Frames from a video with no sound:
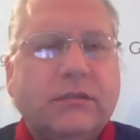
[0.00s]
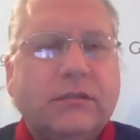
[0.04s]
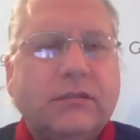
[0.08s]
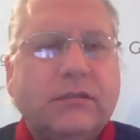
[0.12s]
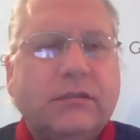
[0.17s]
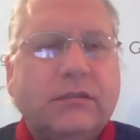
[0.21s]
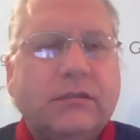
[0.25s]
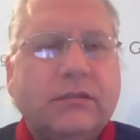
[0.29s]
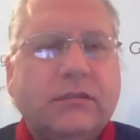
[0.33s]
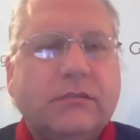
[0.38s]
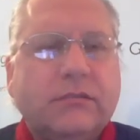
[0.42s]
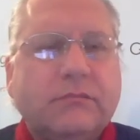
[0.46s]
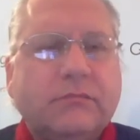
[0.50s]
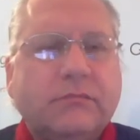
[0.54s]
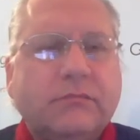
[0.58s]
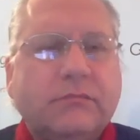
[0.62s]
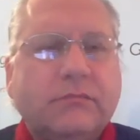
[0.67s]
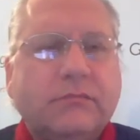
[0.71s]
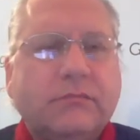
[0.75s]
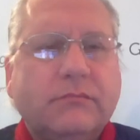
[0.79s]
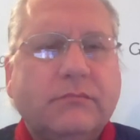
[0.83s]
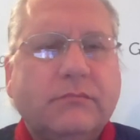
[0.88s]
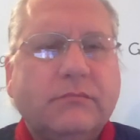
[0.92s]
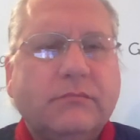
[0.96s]

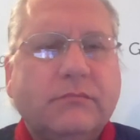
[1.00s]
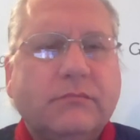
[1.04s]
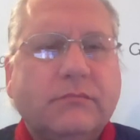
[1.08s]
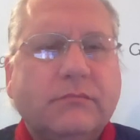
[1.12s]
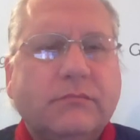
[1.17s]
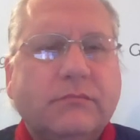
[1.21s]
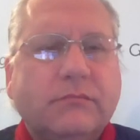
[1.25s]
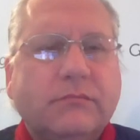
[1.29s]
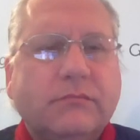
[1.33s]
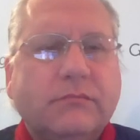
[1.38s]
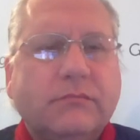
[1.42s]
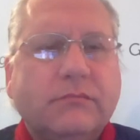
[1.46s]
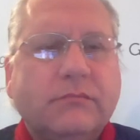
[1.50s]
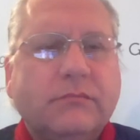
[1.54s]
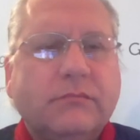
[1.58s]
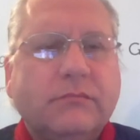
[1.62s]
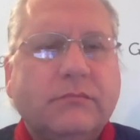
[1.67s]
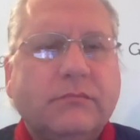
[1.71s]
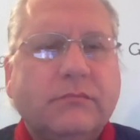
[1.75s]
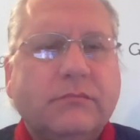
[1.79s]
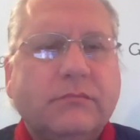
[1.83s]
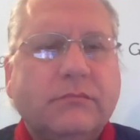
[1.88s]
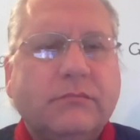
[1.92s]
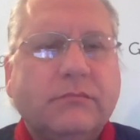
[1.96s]

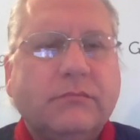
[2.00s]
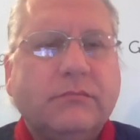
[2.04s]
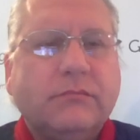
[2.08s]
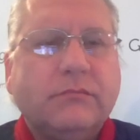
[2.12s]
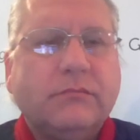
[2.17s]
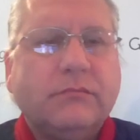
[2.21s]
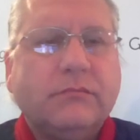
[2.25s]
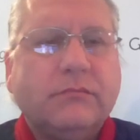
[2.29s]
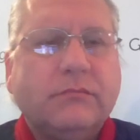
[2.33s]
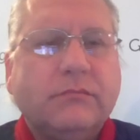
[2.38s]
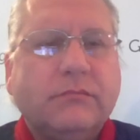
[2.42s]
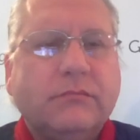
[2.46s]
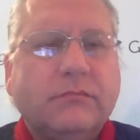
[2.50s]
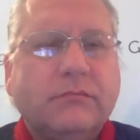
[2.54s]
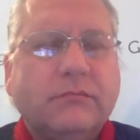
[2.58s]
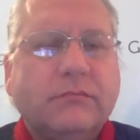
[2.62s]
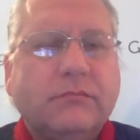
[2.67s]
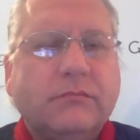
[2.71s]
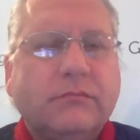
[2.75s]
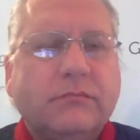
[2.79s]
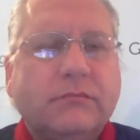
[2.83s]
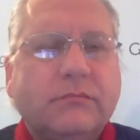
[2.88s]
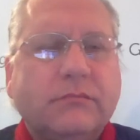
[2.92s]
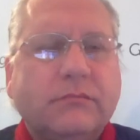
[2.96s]

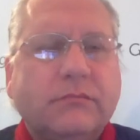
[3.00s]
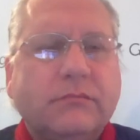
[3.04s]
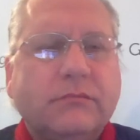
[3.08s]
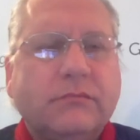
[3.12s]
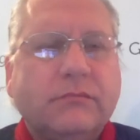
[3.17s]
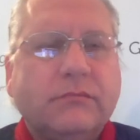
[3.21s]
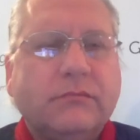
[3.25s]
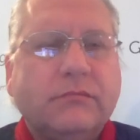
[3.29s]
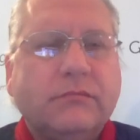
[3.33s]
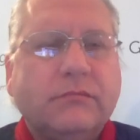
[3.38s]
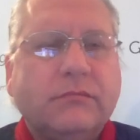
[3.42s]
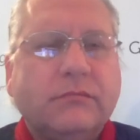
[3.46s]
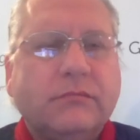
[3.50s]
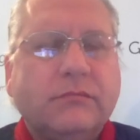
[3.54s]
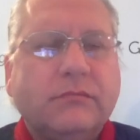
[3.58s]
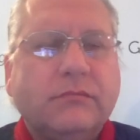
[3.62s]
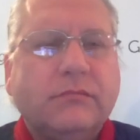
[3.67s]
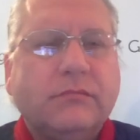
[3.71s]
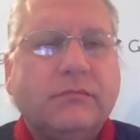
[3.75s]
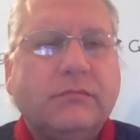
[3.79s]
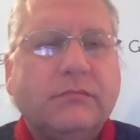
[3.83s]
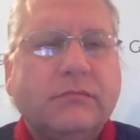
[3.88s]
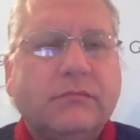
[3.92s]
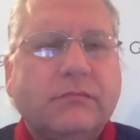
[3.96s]

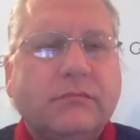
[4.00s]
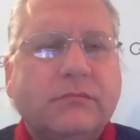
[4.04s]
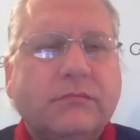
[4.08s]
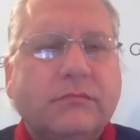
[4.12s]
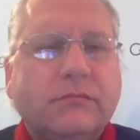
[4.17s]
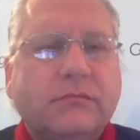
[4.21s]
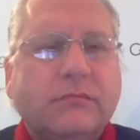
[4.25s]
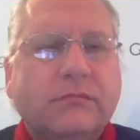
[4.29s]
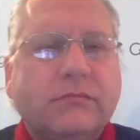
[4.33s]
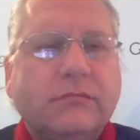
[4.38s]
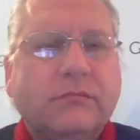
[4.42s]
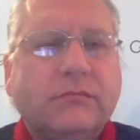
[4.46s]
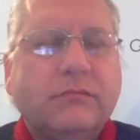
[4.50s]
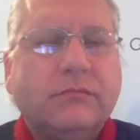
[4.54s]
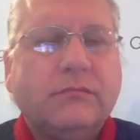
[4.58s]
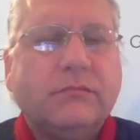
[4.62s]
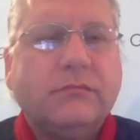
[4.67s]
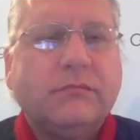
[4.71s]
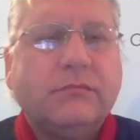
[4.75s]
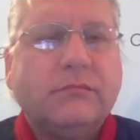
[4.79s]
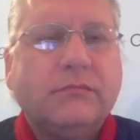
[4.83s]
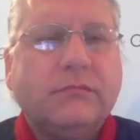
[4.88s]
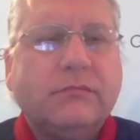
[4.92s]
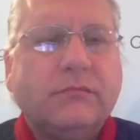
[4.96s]

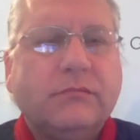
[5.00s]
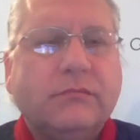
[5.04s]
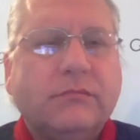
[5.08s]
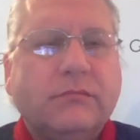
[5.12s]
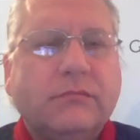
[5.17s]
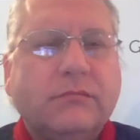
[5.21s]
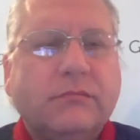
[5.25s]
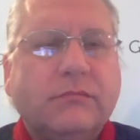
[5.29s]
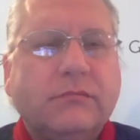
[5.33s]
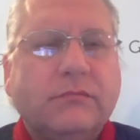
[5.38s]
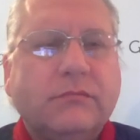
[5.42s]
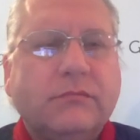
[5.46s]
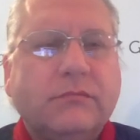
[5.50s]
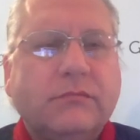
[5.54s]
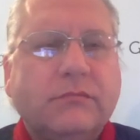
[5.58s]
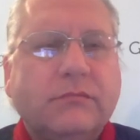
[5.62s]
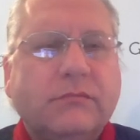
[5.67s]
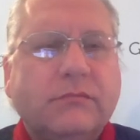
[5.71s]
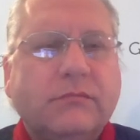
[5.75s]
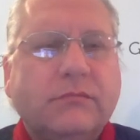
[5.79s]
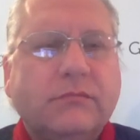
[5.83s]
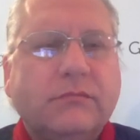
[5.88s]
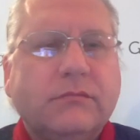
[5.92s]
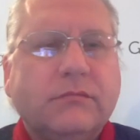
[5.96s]

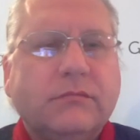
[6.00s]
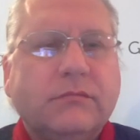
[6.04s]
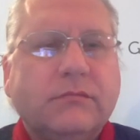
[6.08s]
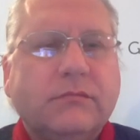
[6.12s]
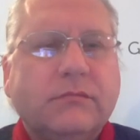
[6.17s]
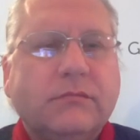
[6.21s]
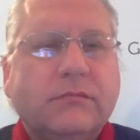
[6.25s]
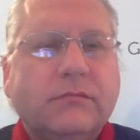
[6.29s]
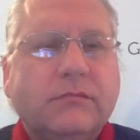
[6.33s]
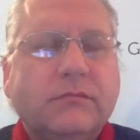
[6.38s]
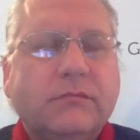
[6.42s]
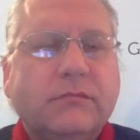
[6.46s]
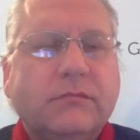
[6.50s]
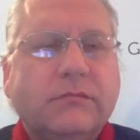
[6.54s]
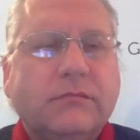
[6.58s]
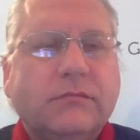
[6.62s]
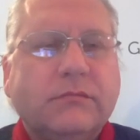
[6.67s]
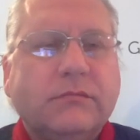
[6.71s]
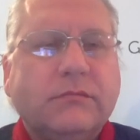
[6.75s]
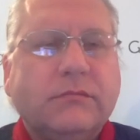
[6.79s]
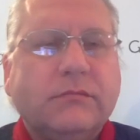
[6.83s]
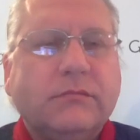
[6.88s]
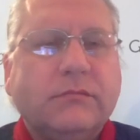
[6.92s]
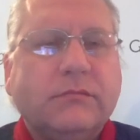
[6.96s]

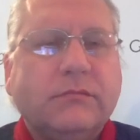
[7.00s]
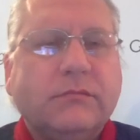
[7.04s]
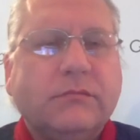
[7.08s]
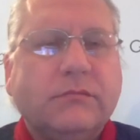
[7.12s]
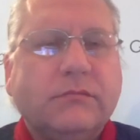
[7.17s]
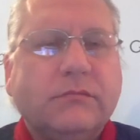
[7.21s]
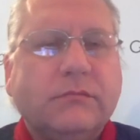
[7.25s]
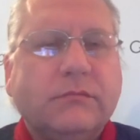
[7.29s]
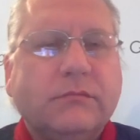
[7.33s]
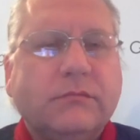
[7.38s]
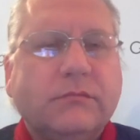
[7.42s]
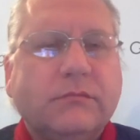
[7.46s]
The person shown says nothing.